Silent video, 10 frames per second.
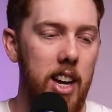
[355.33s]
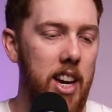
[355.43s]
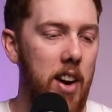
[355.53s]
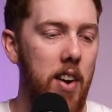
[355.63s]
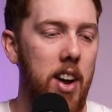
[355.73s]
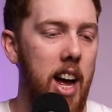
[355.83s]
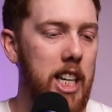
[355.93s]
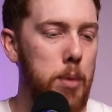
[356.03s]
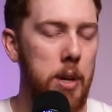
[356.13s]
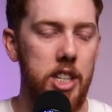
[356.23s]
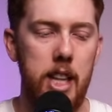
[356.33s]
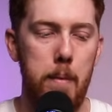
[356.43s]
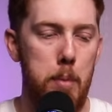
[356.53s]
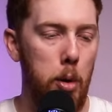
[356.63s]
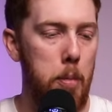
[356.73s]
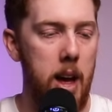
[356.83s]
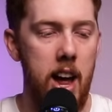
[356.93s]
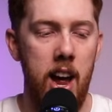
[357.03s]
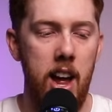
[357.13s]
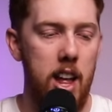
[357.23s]
you know, especially that blue
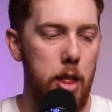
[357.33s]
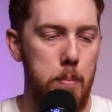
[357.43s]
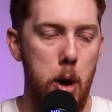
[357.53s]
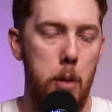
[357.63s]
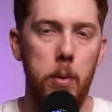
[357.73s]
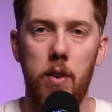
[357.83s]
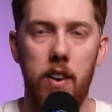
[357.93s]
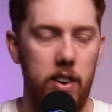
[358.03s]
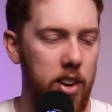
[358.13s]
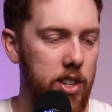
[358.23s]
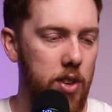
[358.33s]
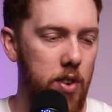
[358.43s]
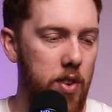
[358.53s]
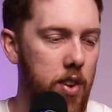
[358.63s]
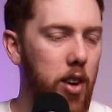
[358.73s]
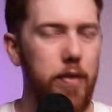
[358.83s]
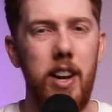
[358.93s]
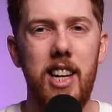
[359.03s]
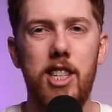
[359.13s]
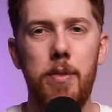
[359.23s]
pair, the purple 992. Not
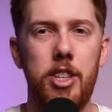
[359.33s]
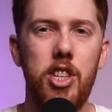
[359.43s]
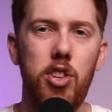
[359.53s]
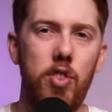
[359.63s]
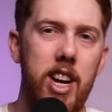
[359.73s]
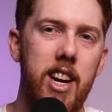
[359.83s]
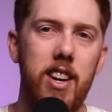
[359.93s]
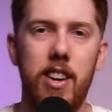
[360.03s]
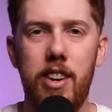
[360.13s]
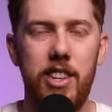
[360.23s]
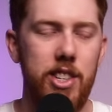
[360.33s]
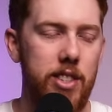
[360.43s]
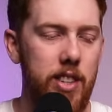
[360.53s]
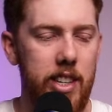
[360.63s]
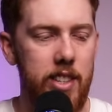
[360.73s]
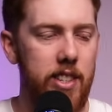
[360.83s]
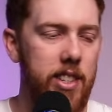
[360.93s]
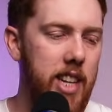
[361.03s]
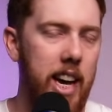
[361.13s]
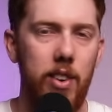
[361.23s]
feeling so much the green 992. I can
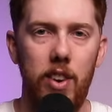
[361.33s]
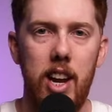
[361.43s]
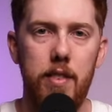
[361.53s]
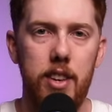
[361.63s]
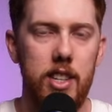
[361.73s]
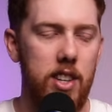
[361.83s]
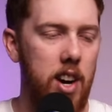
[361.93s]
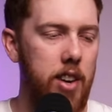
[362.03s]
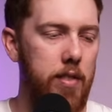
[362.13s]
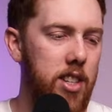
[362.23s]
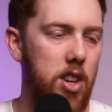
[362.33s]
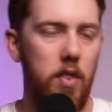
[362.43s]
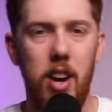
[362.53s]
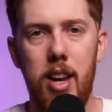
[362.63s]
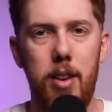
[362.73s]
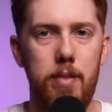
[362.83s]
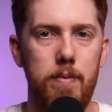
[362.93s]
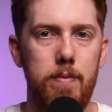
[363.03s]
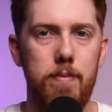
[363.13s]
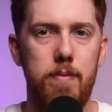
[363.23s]
take it or leave it. It's kind of not really
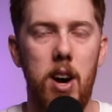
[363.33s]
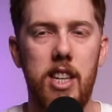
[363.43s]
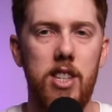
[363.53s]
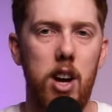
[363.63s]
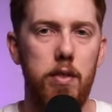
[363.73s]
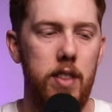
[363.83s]
my style for